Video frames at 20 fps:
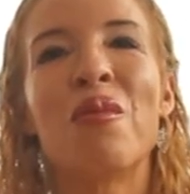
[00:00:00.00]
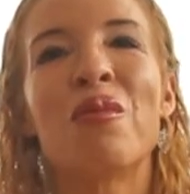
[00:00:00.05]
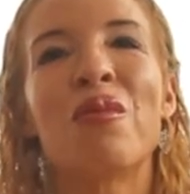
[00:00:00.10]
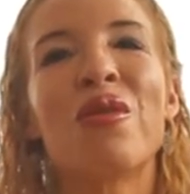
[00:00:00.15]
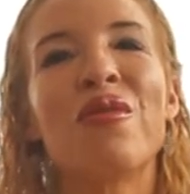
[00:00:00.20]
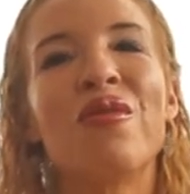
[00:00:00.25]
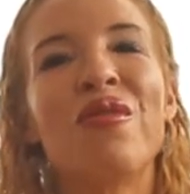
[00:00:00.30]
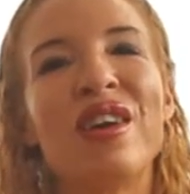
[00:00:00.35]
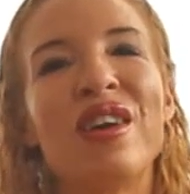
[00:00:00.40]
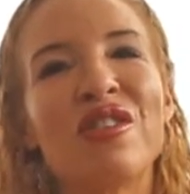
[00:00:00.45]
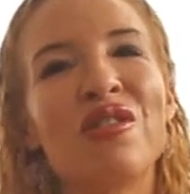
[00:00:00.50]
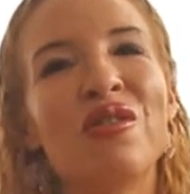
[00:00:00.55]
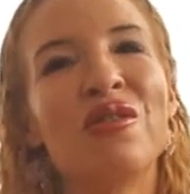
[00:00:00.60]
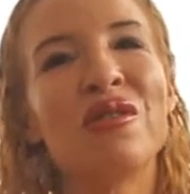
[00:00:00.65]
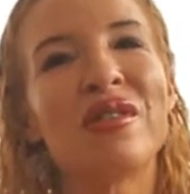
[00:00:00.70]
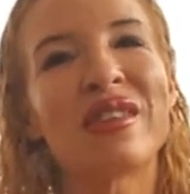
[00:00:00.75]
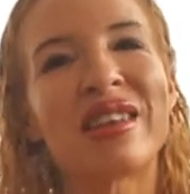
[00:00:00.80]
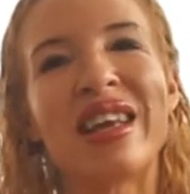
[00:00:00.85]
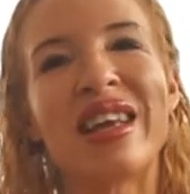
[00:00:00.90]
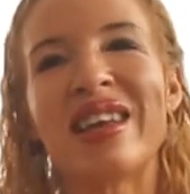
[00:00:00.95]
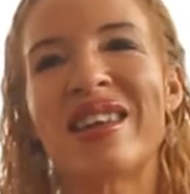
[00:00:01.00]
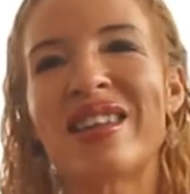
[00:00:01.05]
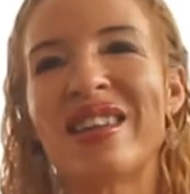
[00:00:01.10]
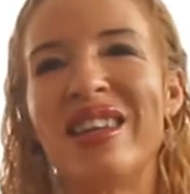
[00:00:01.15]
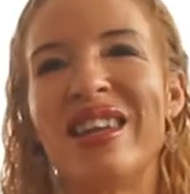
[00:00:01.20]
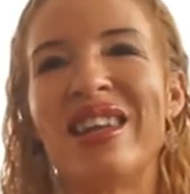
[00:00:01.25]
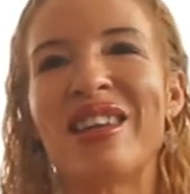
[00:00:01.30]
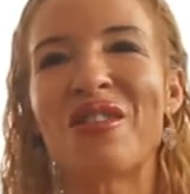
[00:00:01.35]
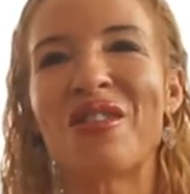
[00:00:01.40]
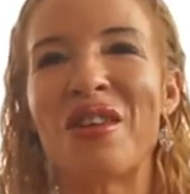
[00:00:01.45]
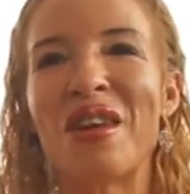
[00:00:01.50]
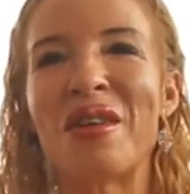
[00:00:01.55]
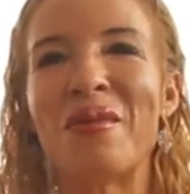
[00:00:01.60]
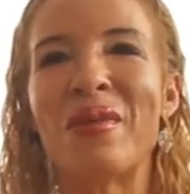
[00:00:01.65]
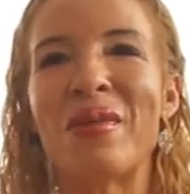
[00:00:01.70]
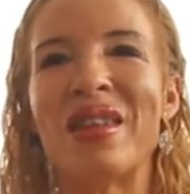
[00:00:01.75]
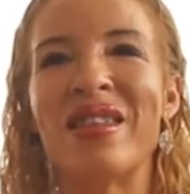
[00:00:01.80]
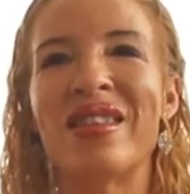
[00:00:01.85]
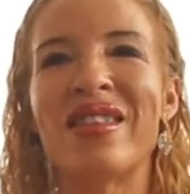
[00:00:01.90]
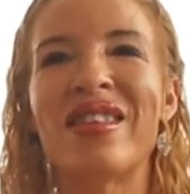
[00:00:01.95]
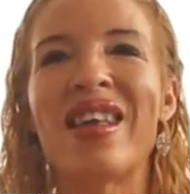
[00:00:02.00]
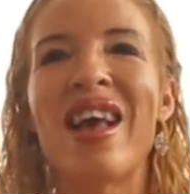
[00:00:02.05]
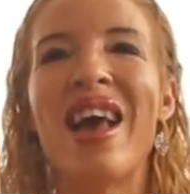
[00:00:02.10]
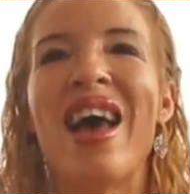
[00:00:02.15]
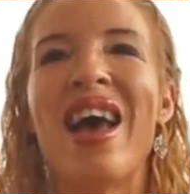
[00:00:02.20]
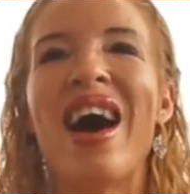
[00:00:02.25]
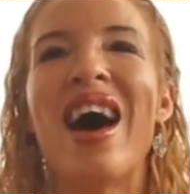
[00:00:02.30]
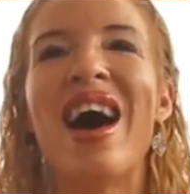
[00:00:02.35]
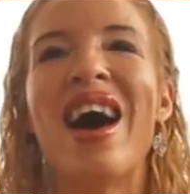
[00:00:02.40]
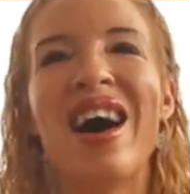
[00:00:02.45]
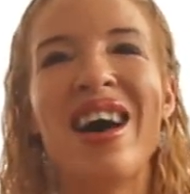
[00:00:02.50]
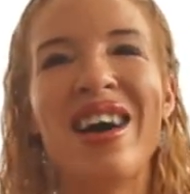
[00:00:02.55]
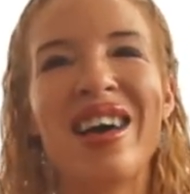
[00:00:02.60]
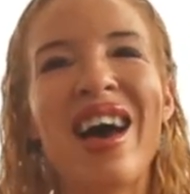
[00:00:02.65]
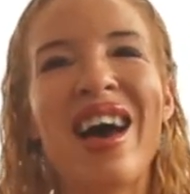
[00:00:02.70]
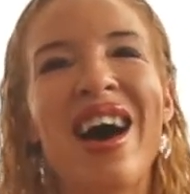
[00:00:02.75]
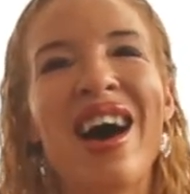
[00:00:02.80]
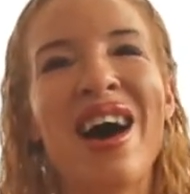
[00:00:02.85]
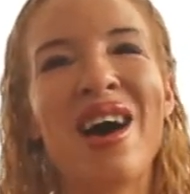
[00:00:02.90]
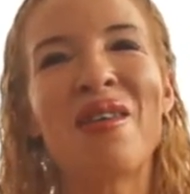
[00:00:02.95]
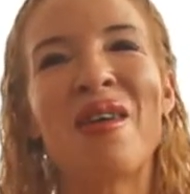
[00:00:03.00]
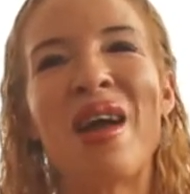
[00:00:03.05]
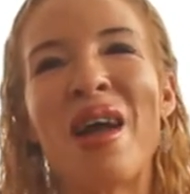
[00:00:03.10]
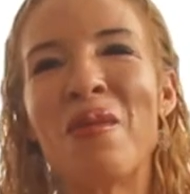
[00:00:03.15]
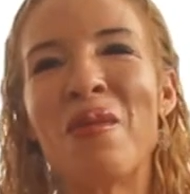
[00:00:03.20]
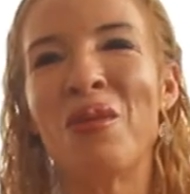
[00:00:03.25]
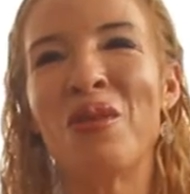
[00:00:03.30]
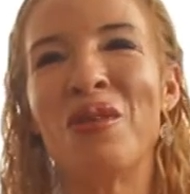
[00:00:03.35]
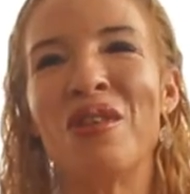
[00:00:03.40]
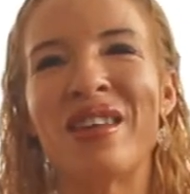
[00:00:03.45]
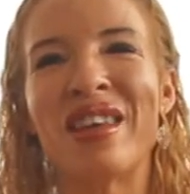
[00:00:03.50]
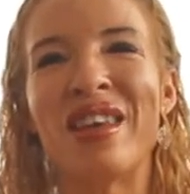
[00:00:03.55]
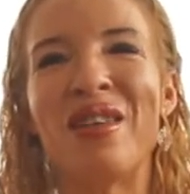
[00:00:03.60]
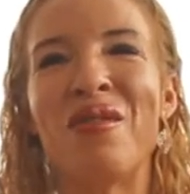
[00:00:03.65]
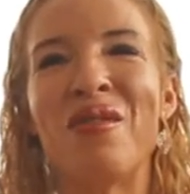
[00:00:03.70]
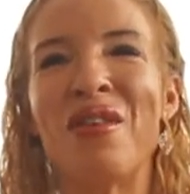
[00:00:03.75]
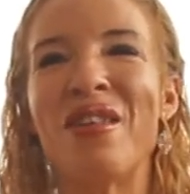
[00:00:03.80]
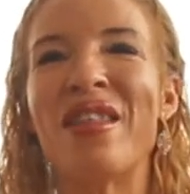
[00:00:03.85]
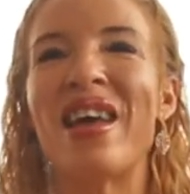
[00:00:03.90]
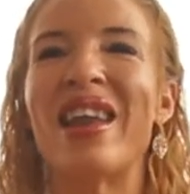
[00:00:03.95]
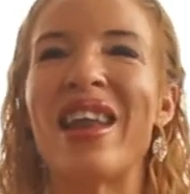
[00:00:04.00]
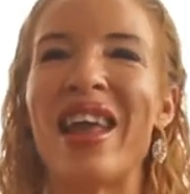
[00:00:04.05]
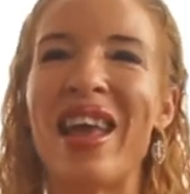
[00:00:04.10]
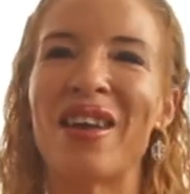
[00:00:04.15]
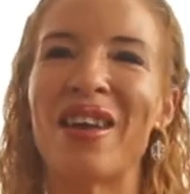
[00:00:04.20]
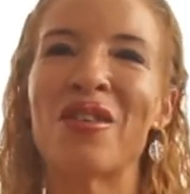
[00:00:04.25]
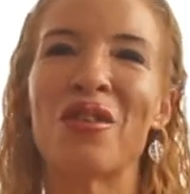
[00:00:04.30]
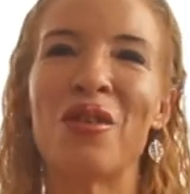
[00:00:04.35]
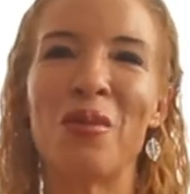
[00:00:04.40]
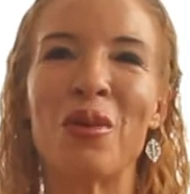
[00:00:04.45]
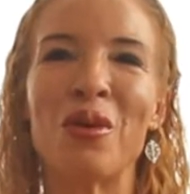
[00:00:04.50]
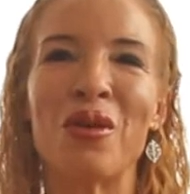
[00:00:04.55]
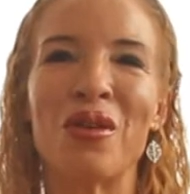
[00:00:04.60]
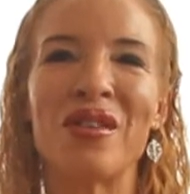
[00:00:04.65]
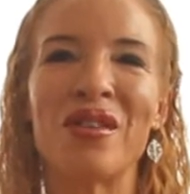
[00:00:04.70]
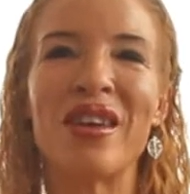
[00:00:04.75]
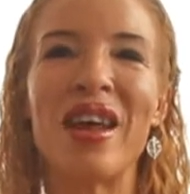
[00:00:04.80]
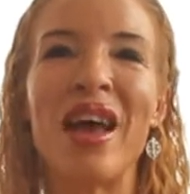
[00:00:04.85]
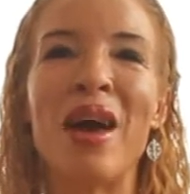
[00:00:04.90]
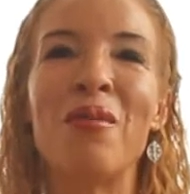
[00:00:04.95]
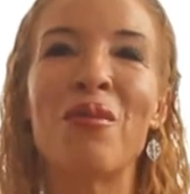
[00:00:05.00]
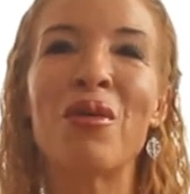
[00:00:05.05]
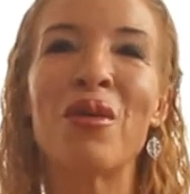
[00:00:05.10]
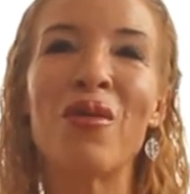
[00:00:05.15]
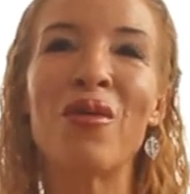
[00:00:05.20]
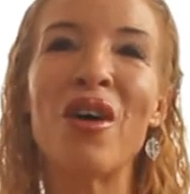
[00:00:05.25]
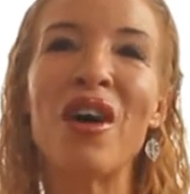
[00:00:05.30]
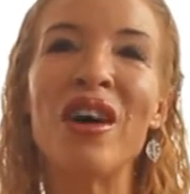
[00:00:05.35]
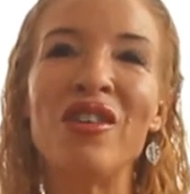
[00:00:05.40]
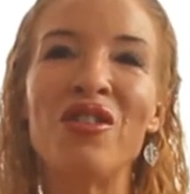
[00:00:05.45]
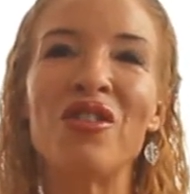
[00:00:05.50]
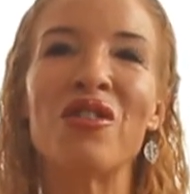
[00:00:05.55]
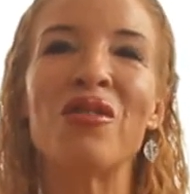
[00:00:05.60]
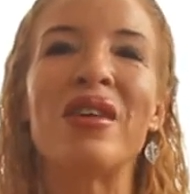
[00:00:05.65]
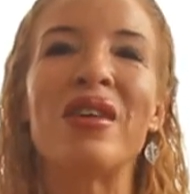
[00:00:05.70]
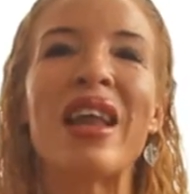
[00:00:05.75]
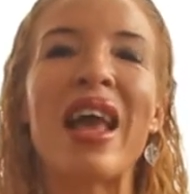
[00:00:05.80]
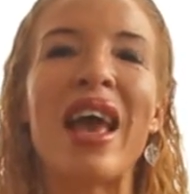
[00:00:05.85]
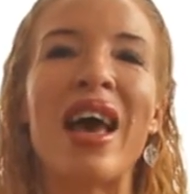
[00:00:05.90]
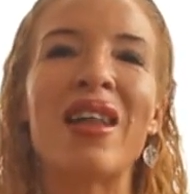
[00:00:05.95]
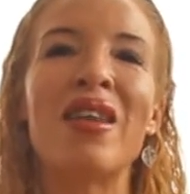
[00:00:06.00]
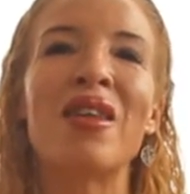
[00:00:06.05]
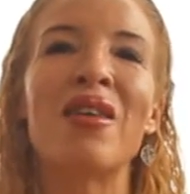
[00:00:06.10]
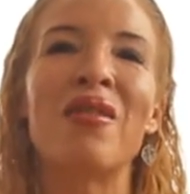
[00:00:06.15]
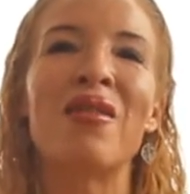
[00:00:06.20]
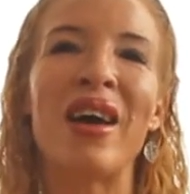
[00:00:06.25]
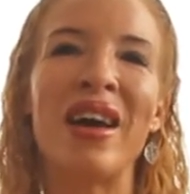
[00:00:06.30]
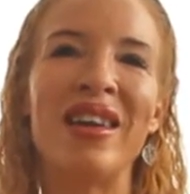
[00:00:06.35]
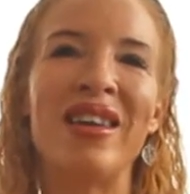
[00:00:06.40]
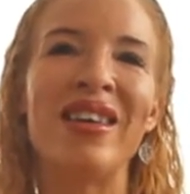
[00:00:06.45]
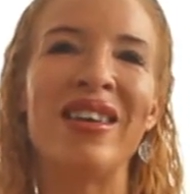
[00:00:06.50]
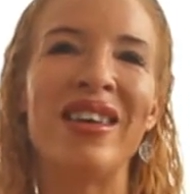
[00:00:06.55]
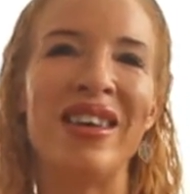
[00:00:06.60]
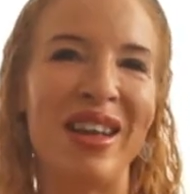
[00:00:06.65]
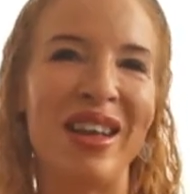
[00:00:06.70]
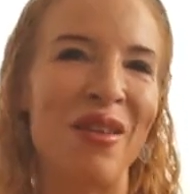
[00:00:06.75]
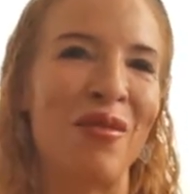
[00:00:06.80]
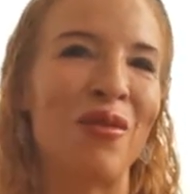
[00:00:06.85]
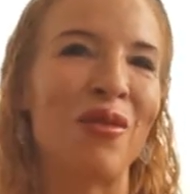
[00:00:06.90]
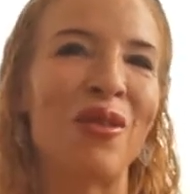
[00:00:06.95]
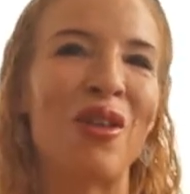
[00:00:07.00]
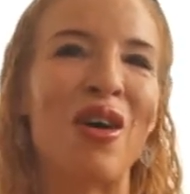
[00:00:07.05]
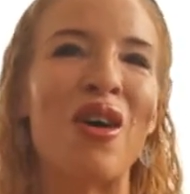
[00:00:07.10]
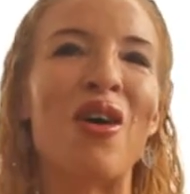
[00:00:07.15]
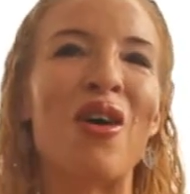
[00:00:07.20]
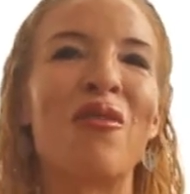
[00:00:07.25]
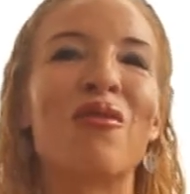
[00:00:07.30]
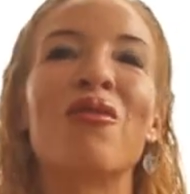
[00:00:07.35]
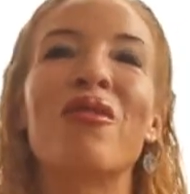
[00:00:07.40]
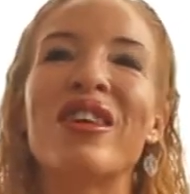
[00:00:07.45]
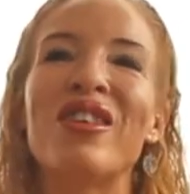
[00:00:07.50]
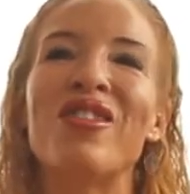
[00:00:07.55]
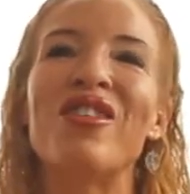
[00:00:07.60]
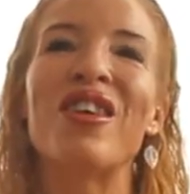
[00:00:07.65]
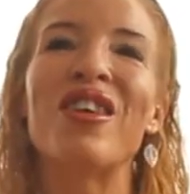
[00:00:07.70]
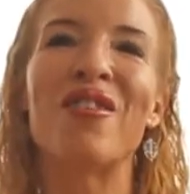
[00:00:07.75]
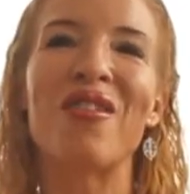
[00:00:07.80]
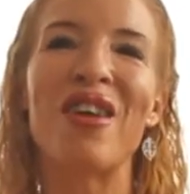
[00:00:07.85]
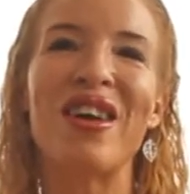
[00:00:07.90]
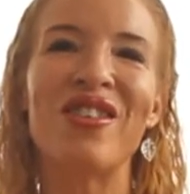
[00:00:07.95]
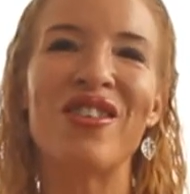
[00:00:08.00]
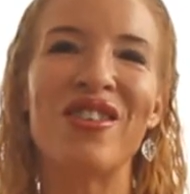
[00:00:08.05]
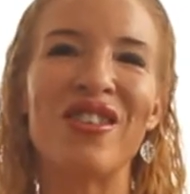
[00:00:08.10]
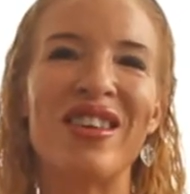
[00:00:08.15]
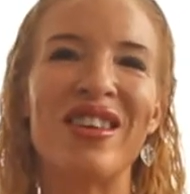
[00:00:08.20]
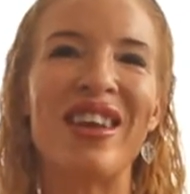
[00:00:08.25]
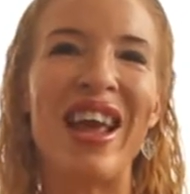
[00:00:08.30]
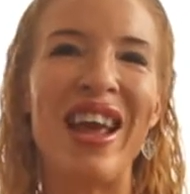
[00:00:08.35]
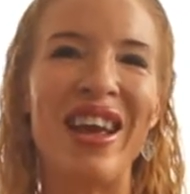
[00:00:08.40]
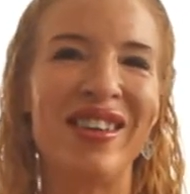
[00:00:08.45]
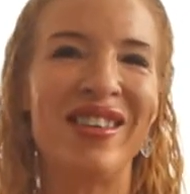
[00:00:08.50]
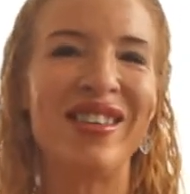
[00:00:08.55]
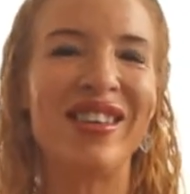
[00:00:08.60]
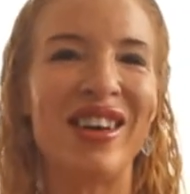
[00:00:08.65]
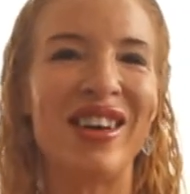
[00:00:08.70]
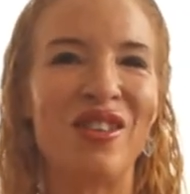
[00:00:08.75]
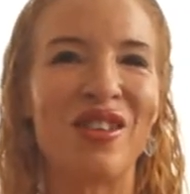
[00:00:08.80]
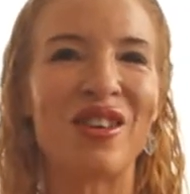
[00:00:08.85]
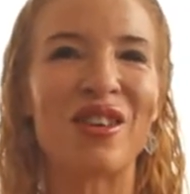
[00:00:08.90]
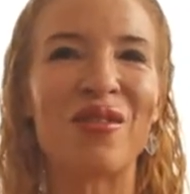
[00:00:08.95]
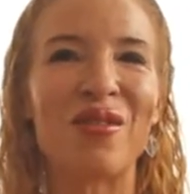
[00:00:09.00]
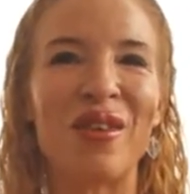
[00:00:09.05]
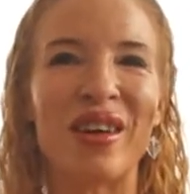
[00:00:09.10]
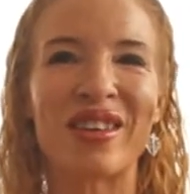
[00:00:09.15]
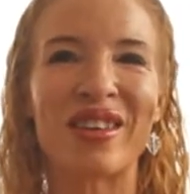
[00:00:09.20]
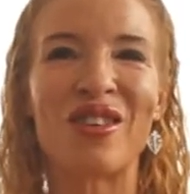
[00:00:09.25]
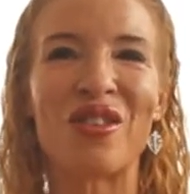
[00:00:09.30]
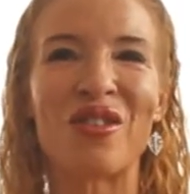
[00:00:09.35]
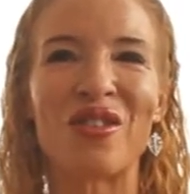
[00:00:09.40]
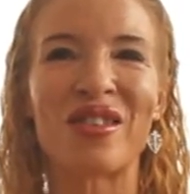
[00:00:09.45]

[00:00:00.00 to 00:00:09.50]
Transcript: professional skin clinic treatments are able to give you that extra boost and provide you an elevated level of regeneration and anti-aging effects to your